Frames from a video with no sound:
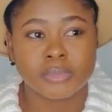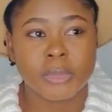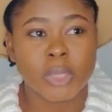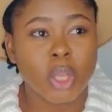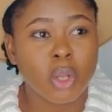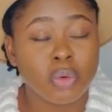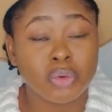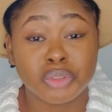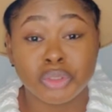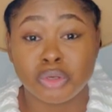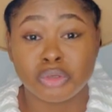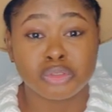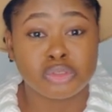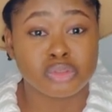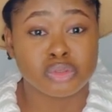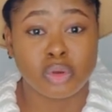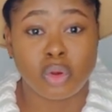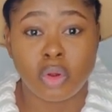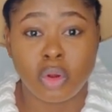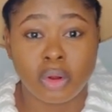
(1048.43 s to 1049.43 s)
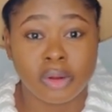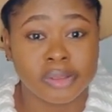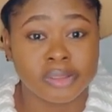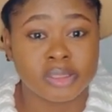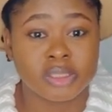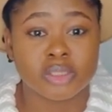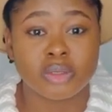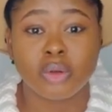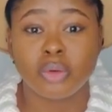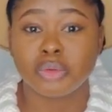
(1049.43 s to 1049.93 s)
hold on to God,
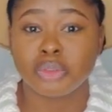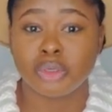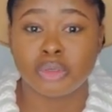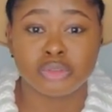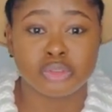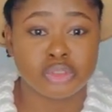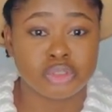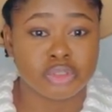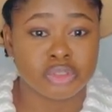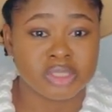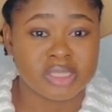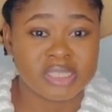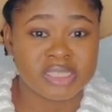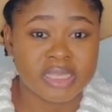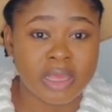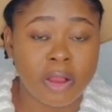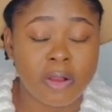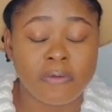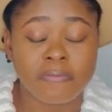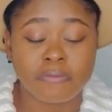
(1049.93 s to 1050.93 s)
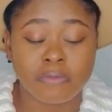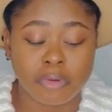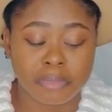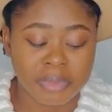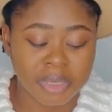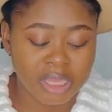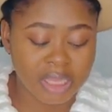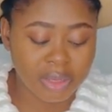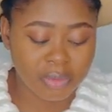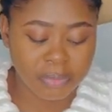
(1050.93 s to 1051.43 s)
hold on to yourself,
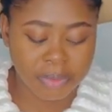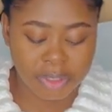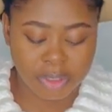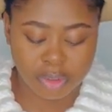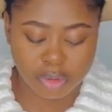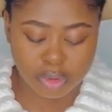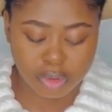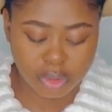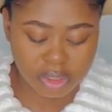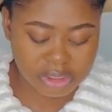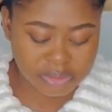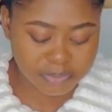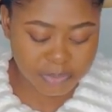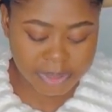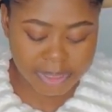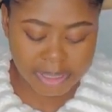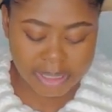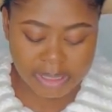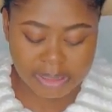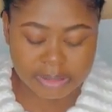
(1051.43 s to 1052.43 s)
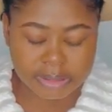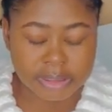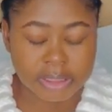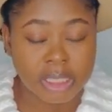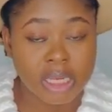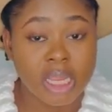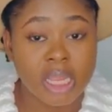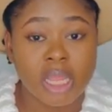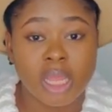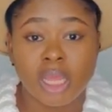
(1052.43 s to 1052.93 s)
communicate with your husband,
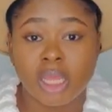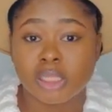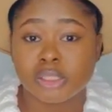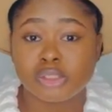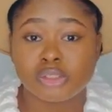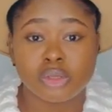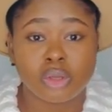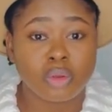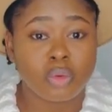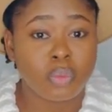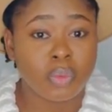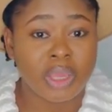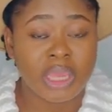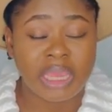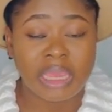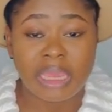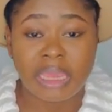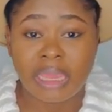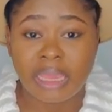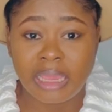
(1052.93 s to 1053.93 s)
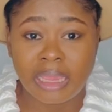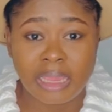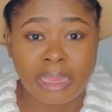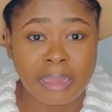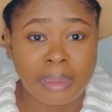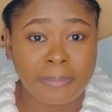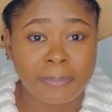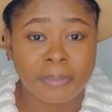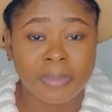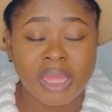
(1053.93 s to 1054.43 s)
talk with
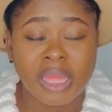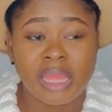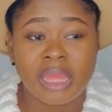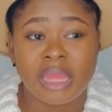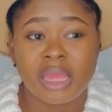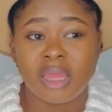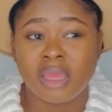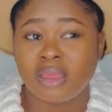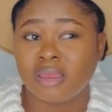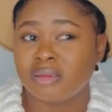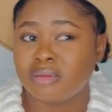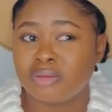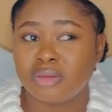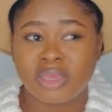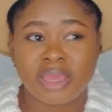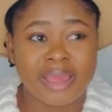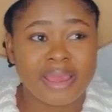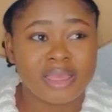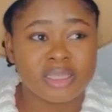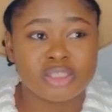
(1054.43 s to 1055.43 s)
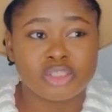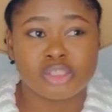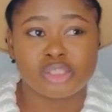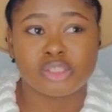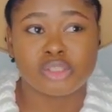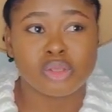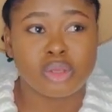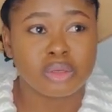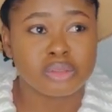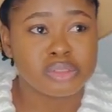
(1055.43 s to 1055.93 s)
him. You guys should
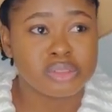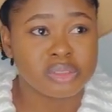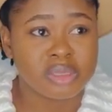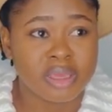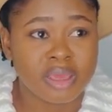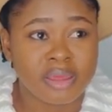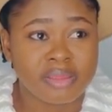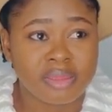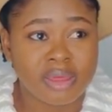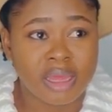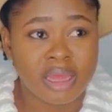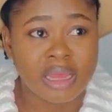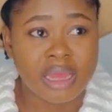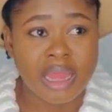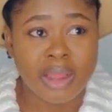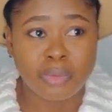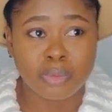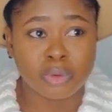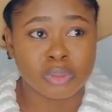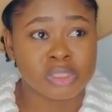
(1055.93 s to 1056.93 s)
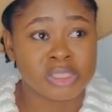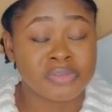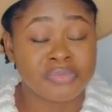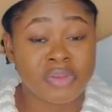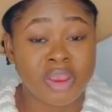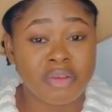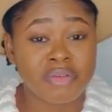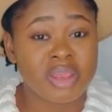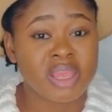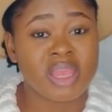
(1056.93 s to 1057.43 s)
talk together. I
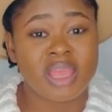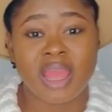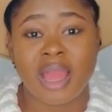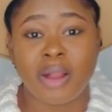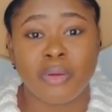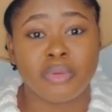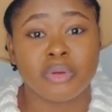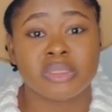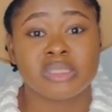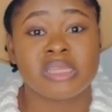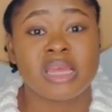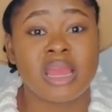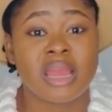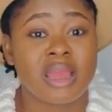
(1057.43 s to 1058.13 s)
was